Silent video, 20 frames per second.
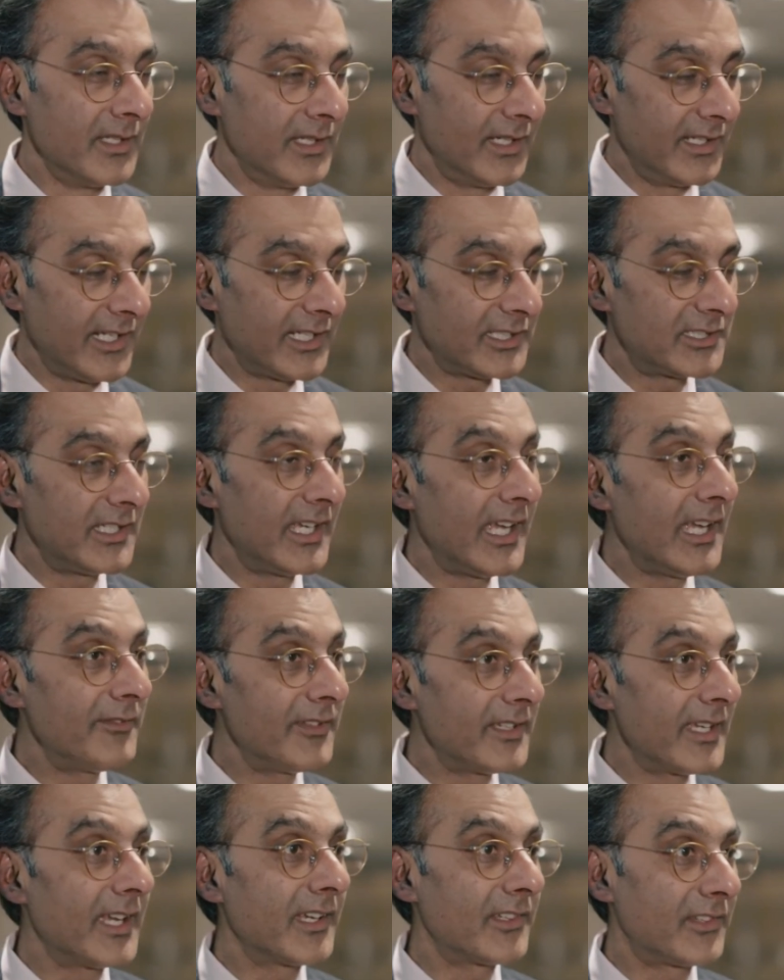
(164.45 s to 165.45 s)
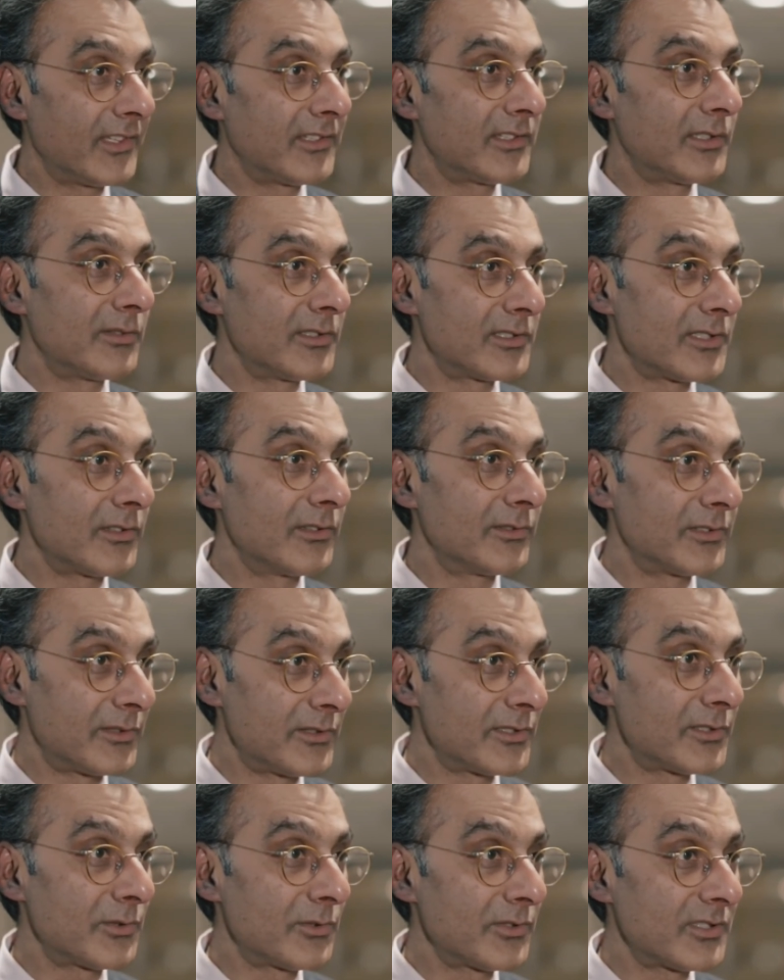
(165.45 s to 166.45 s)
And actually having access to the
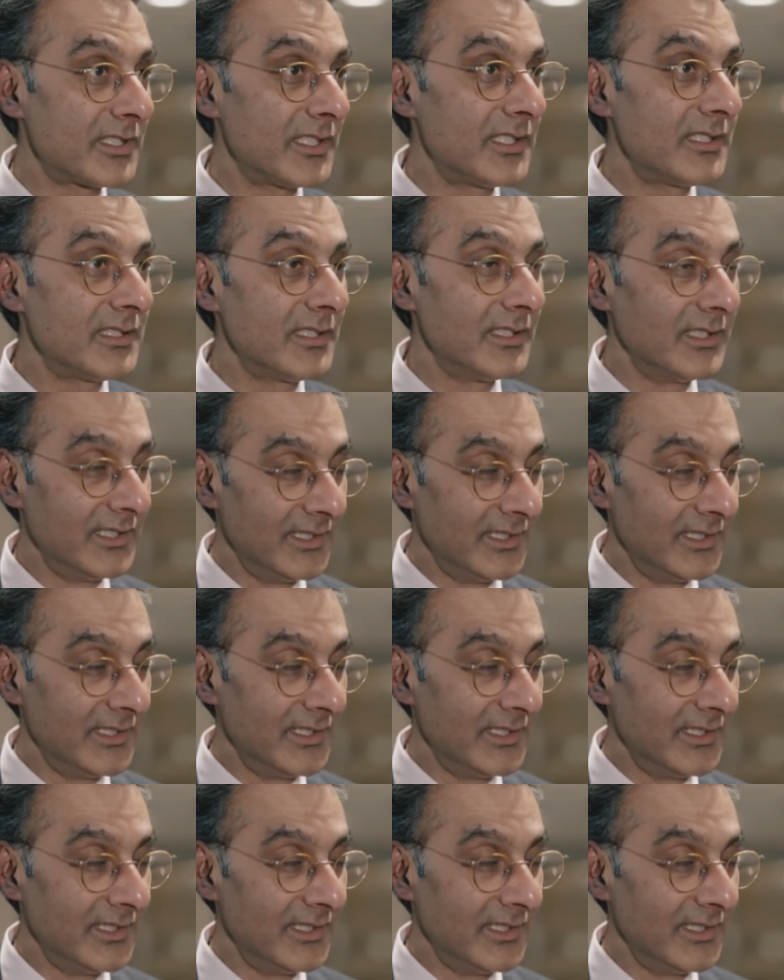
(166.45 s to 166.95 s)
resources